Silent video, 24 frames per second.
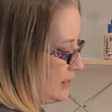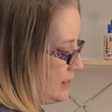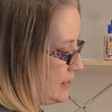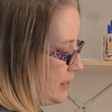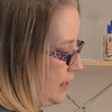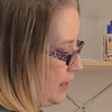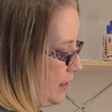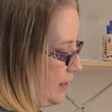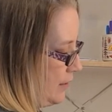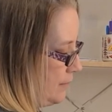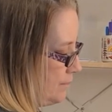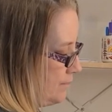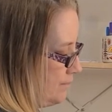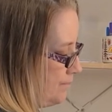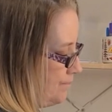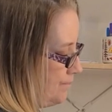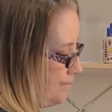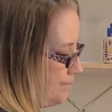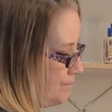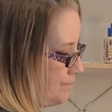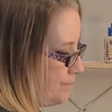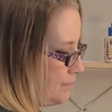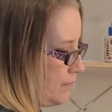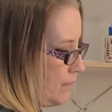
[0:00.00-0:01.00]
these, um,
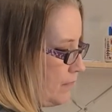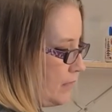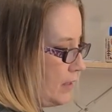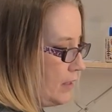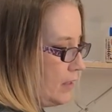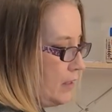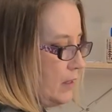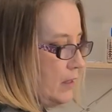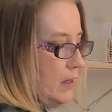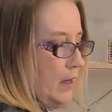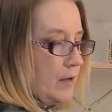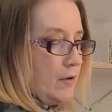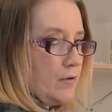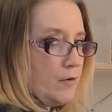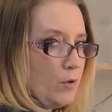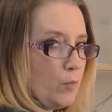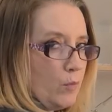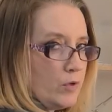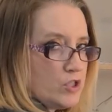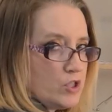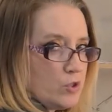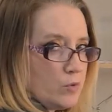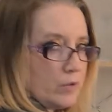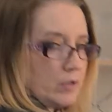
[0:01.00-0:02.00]
I don't
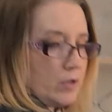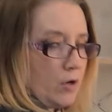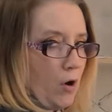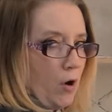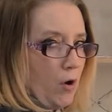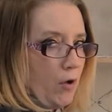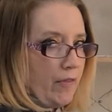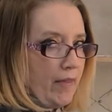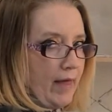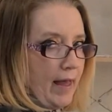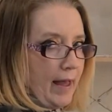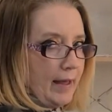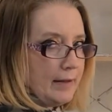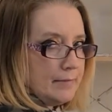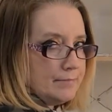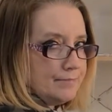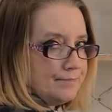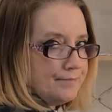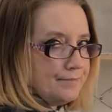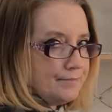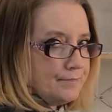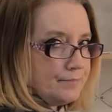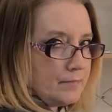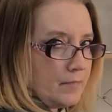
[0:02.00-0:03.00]
know what you would call that.
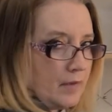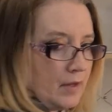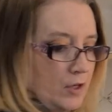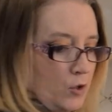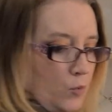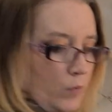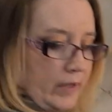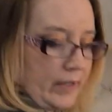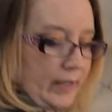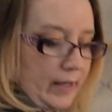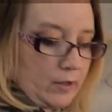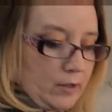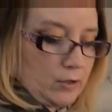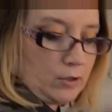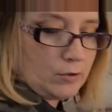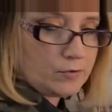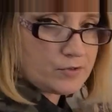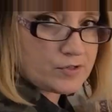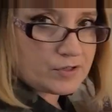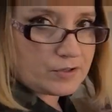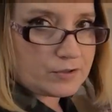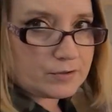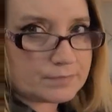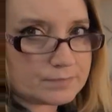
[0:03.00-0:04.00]
You want to get
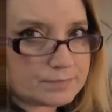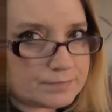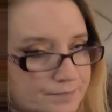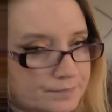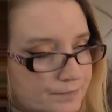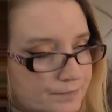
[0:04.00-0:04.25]
closer?